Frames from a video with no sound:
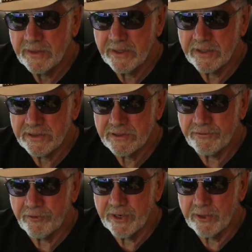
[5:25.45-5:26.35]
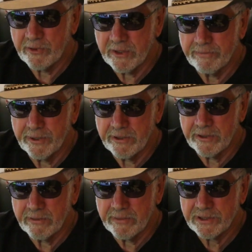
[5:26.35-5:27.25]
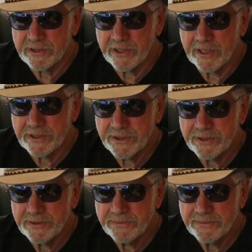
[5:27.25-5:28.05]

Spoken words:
and this freak with a beard and a mustache.